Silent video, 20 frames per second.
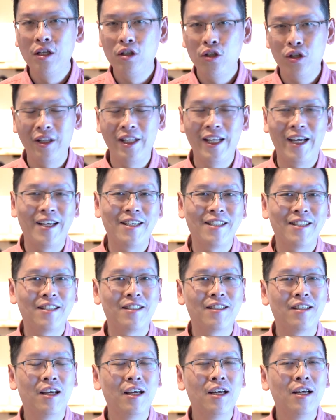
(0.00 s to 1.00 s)

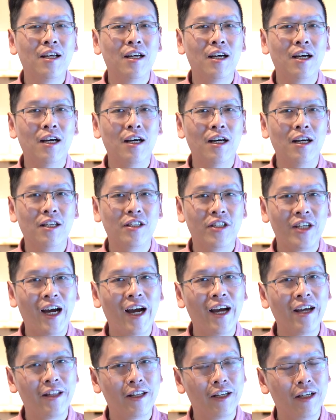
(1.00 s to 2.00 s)
today's
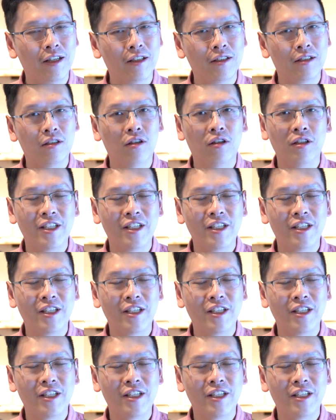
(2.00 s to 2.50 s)
China's